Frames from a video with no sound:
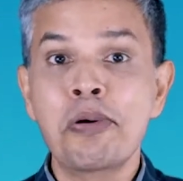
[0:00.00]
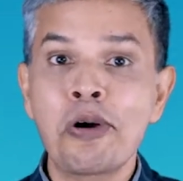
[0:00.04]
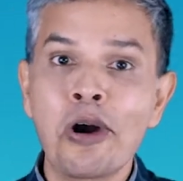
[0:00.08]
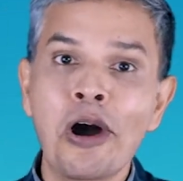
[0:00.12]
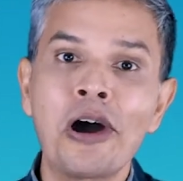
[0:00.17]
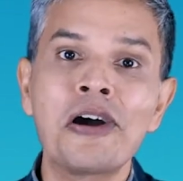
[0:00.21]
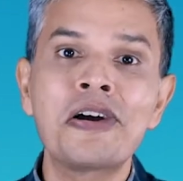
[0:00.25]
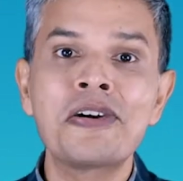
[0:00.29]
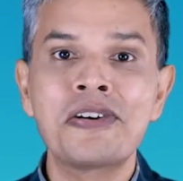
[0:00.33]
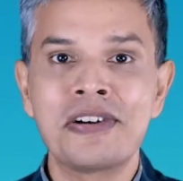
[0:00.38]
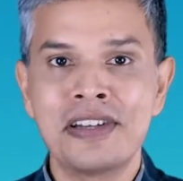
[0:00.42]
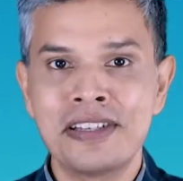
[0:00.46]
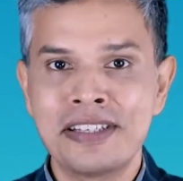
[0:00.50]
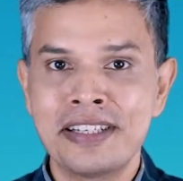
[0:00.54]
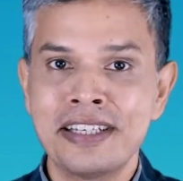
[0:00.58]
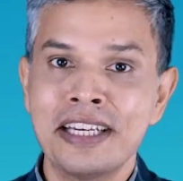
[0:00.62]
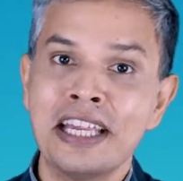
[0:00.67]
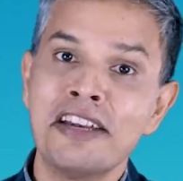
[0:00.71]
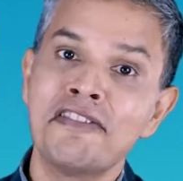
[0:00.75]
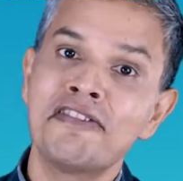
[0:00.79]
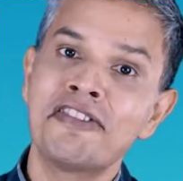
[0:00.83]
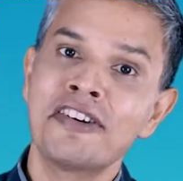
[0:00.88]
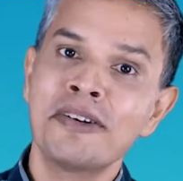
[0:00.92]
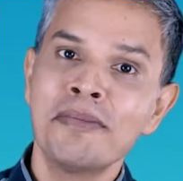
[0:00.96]
progress in
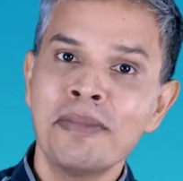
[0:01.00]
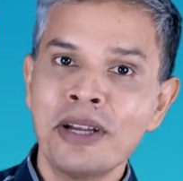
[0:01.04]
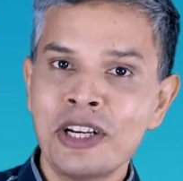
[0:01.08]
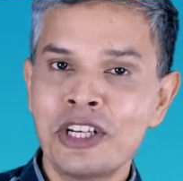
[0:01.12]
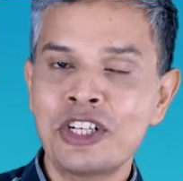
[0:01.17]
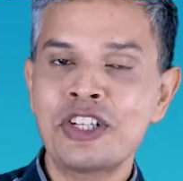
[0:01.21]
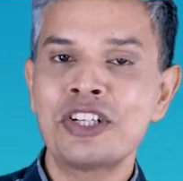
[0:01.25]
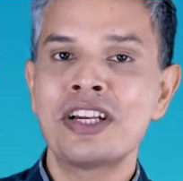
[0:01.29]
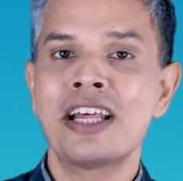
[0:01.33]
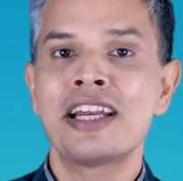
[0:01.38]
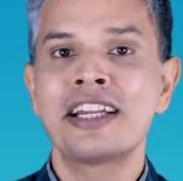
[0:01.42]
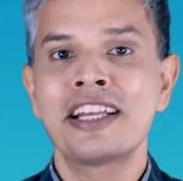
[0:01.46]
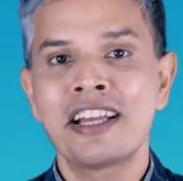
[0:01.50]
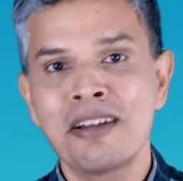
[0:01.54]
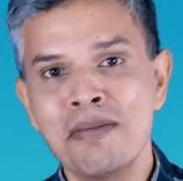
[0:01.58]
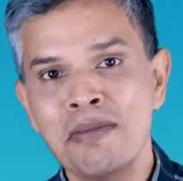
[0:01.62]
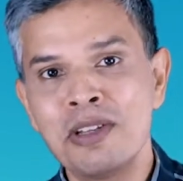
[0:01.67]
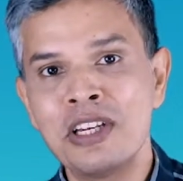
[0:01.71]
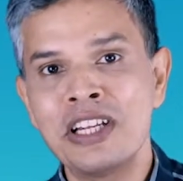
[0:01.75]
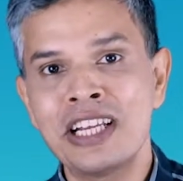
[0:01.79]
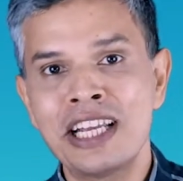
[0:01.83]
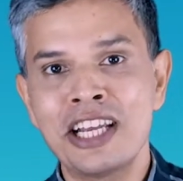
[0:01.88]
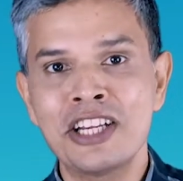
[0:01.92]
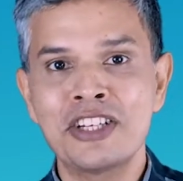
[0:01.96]
information and
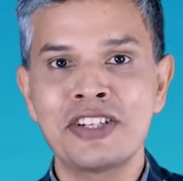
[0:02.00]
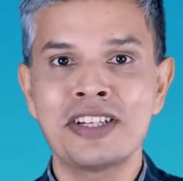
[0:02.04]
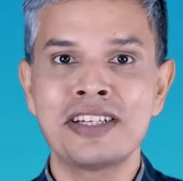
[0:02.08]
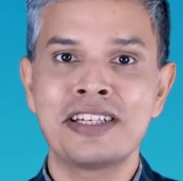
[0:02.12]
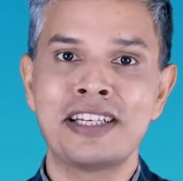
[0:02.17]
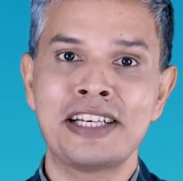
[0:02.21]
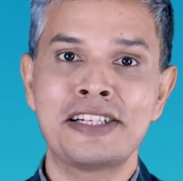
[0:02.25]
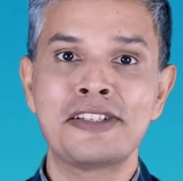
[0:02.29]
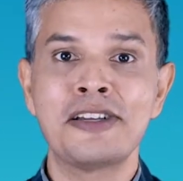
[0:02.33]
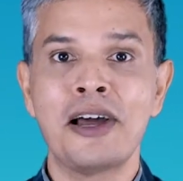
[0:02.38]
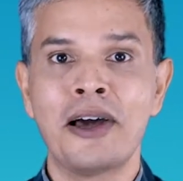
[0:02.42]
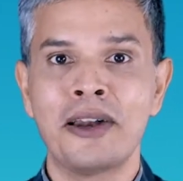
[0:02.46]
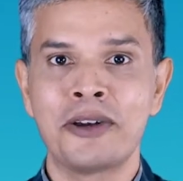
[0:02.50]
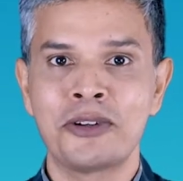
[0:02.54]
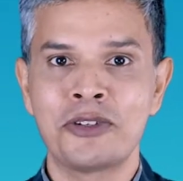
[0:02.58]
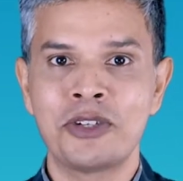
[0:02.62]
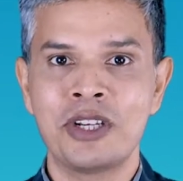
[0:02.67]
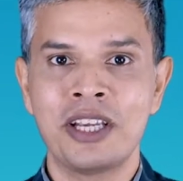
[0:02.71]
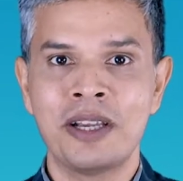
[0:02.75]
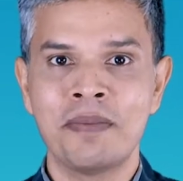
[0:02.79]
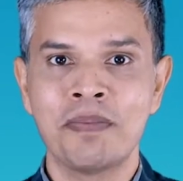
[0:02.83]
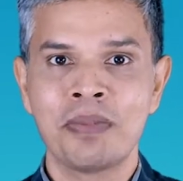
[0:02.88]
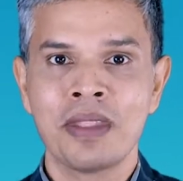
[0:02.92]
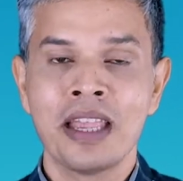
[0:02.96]
communication
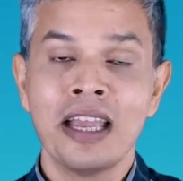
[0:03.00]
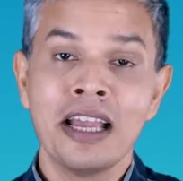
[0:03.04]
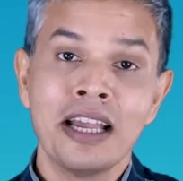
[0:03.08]
technology,